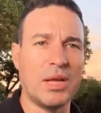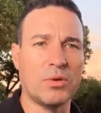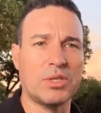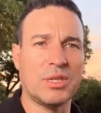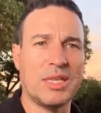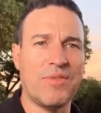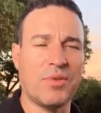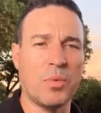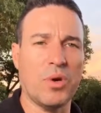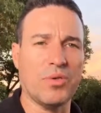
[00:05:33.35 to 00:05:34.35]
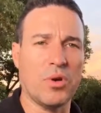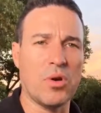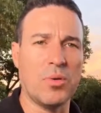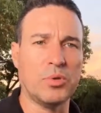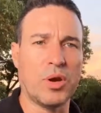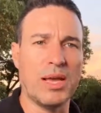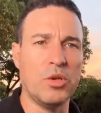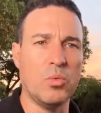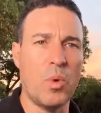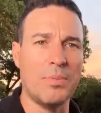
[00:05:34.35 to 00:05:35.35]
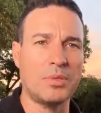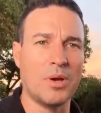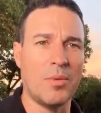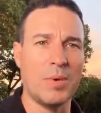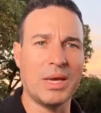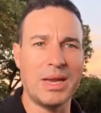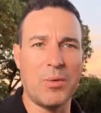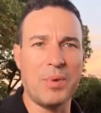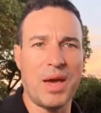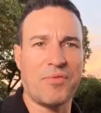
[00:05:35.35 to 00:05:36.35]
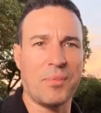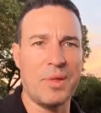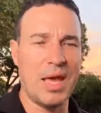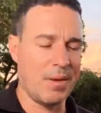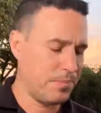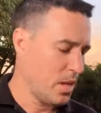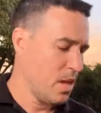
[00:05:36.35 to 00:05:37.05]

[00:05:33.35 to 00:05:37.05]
Get onto the infinitewealth.com.au website and we can help you out from there.